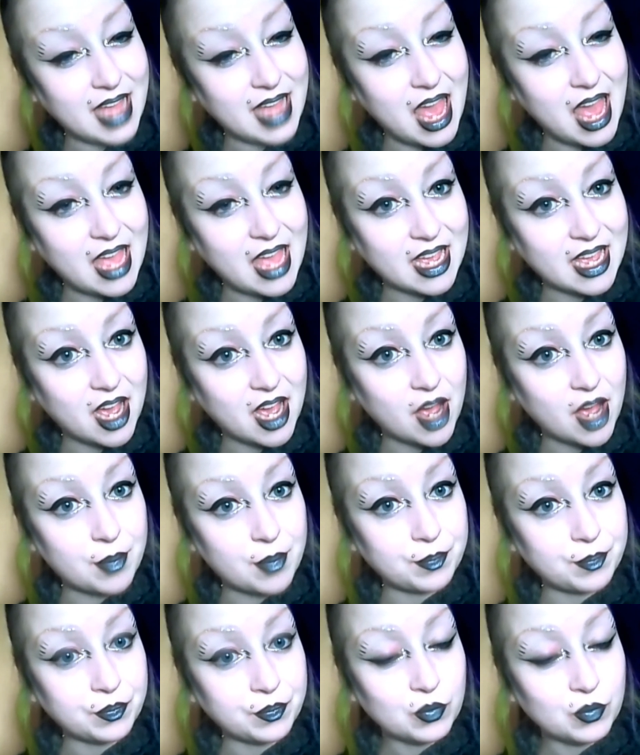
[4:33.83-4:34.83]

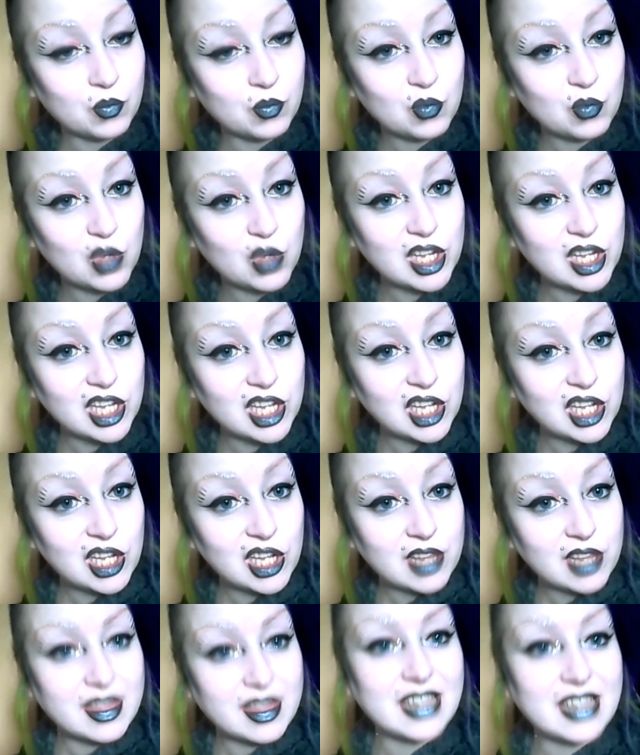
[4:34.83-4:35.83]
a
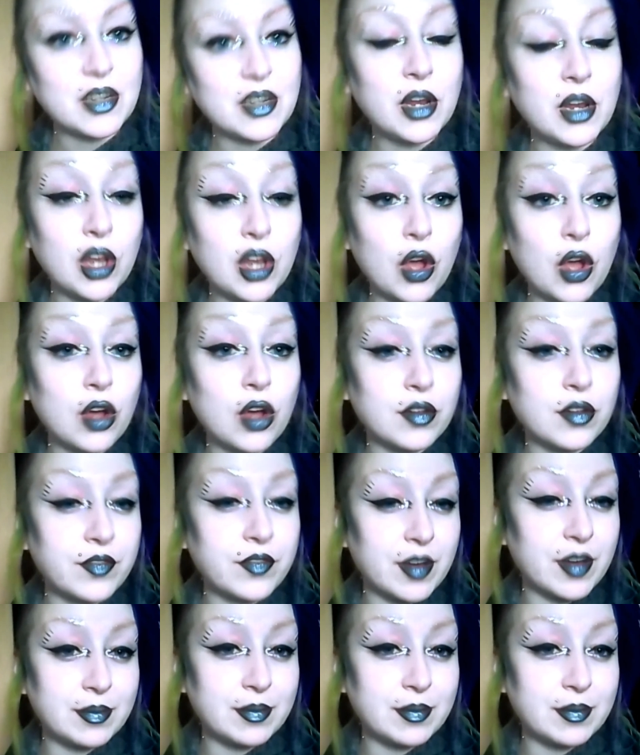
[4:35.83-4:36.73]
they do a lot of